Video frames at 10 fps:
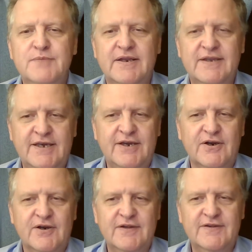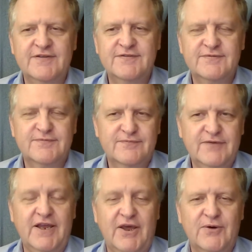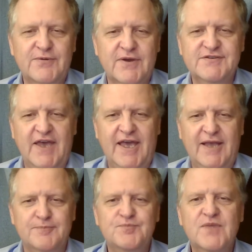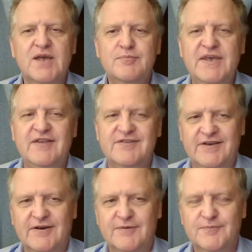But here in this video, they're saying pizza.